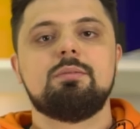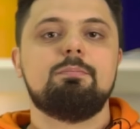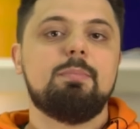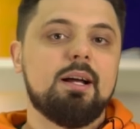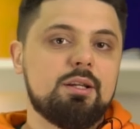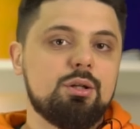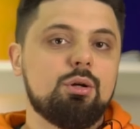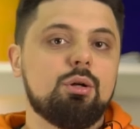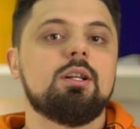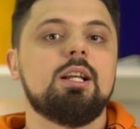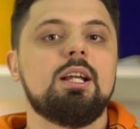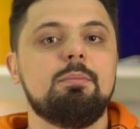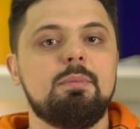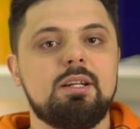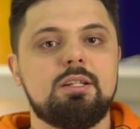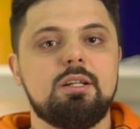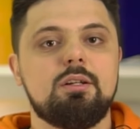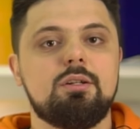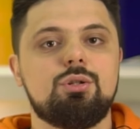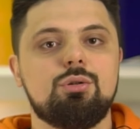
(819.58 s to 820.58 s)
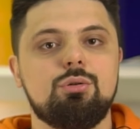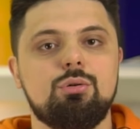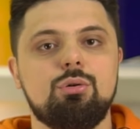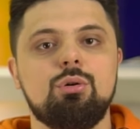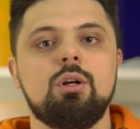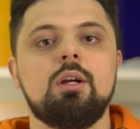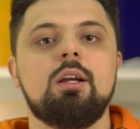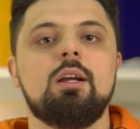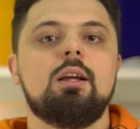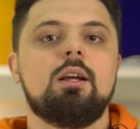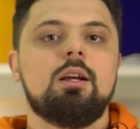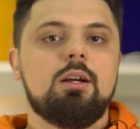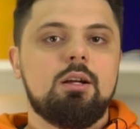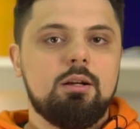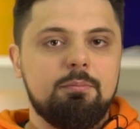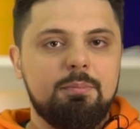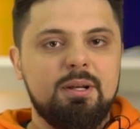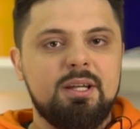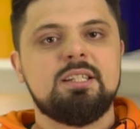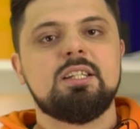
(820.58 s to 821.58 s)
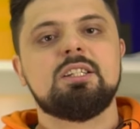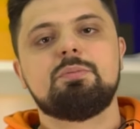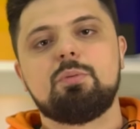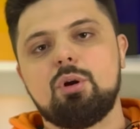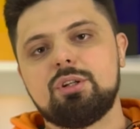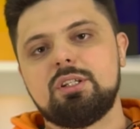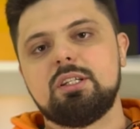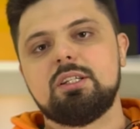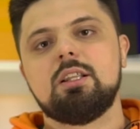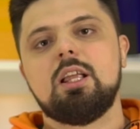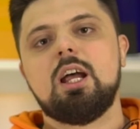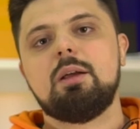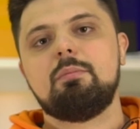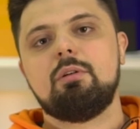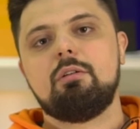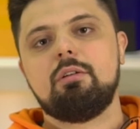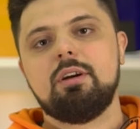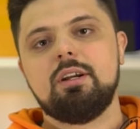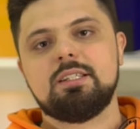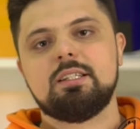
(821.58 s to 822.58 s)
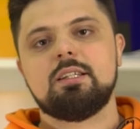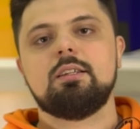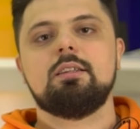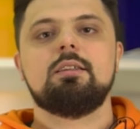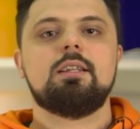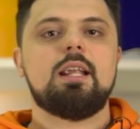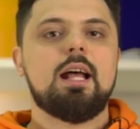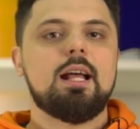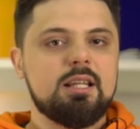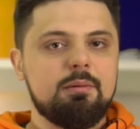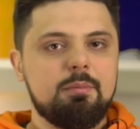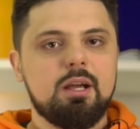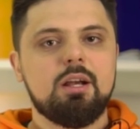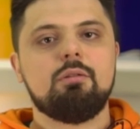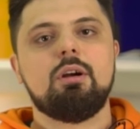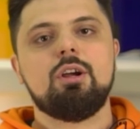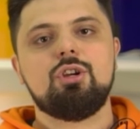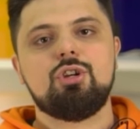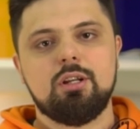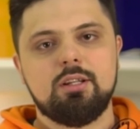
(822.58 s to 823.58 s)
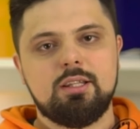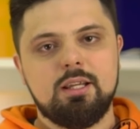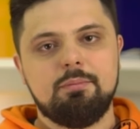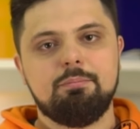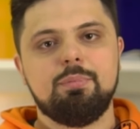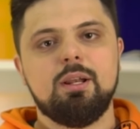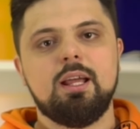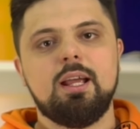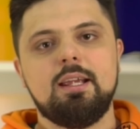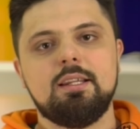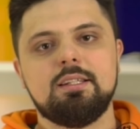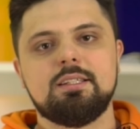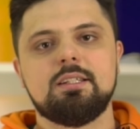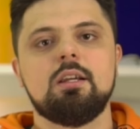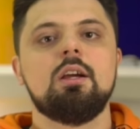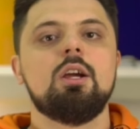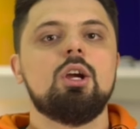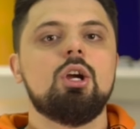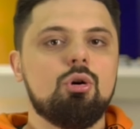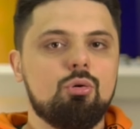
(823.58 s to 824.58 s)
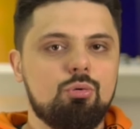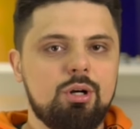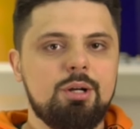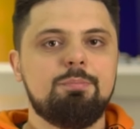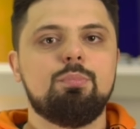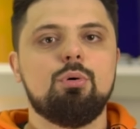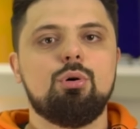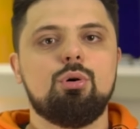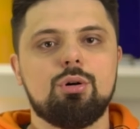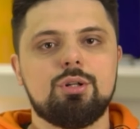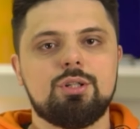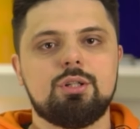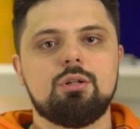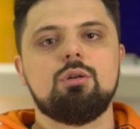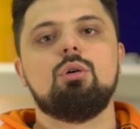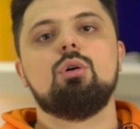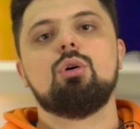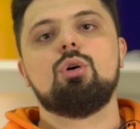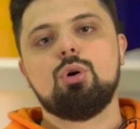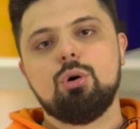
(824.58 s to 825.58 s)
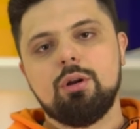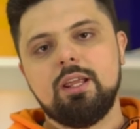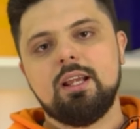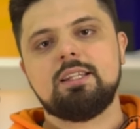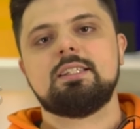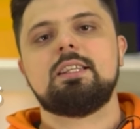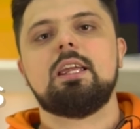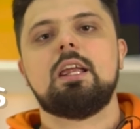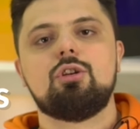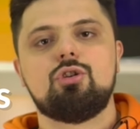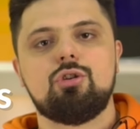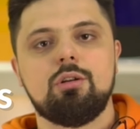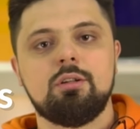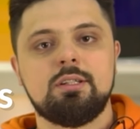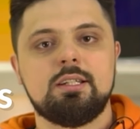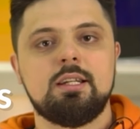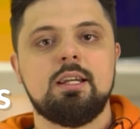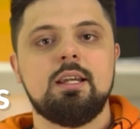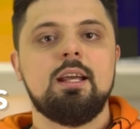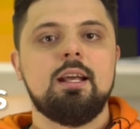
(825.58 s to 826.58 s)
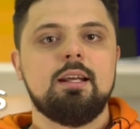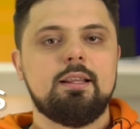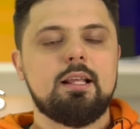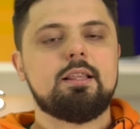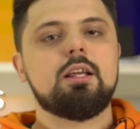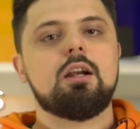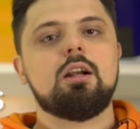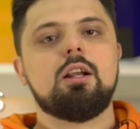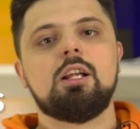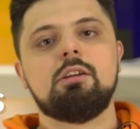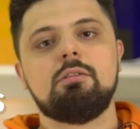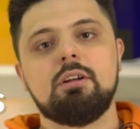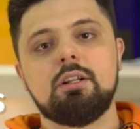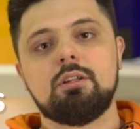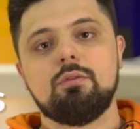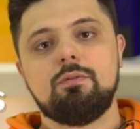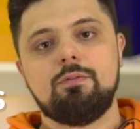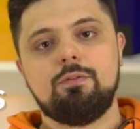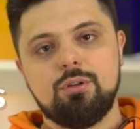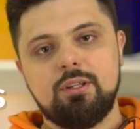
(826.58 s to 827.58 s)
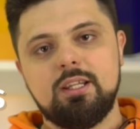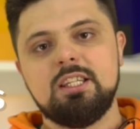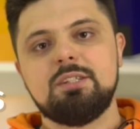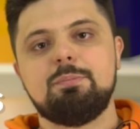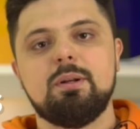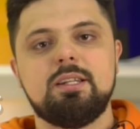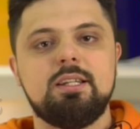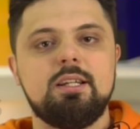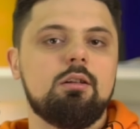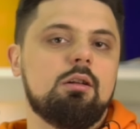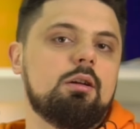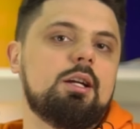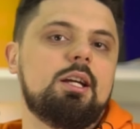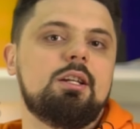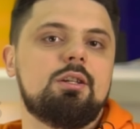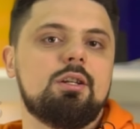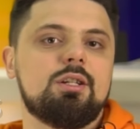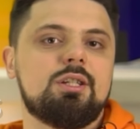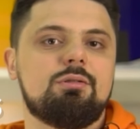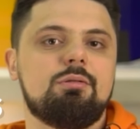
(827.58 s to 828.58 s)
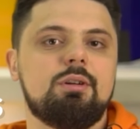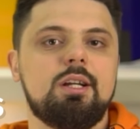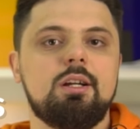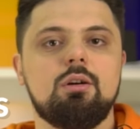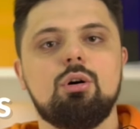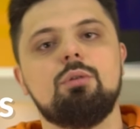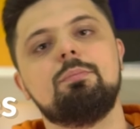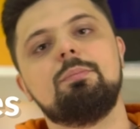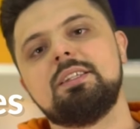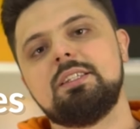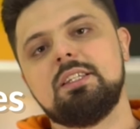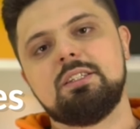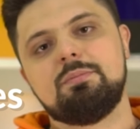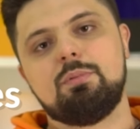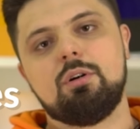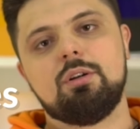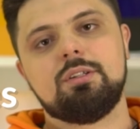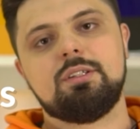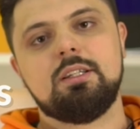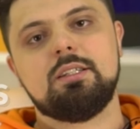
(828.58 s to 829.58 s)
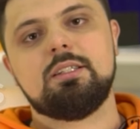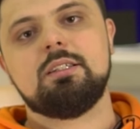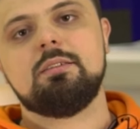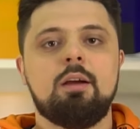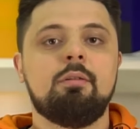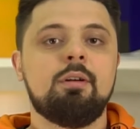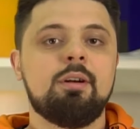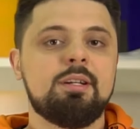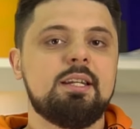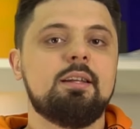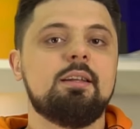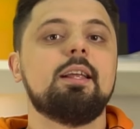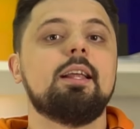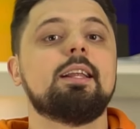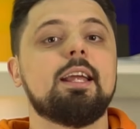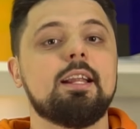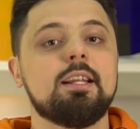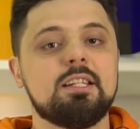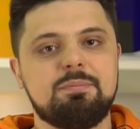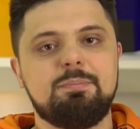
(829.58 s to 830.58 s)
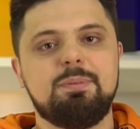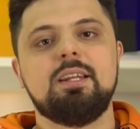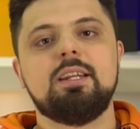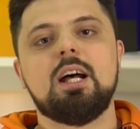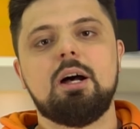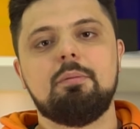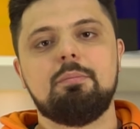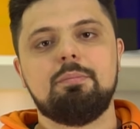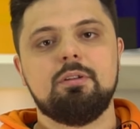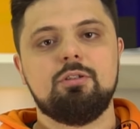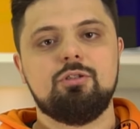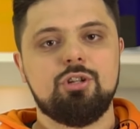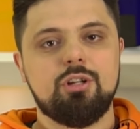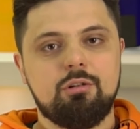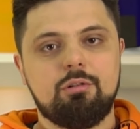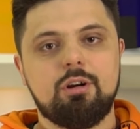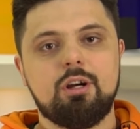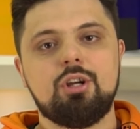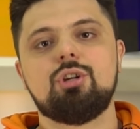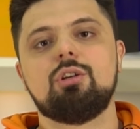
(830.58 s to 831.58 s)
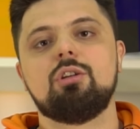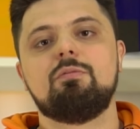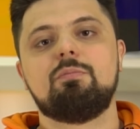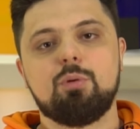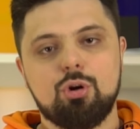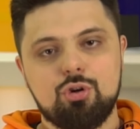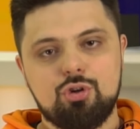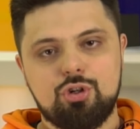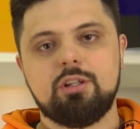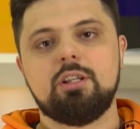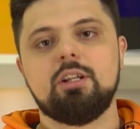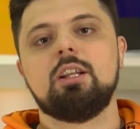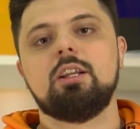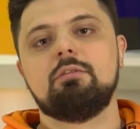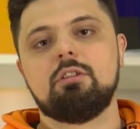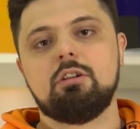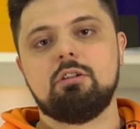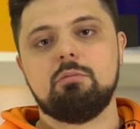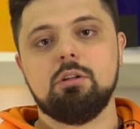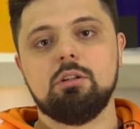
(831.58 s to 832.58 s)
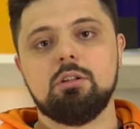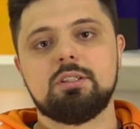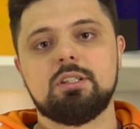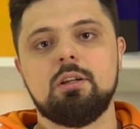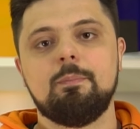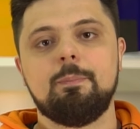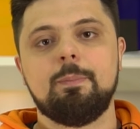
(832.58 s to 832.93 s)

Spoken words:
but not limited to business process libraries, data migration templates, reports, or code extensions that are relevant for this particular industry or business process. Everything that can speed up generation of project deliverables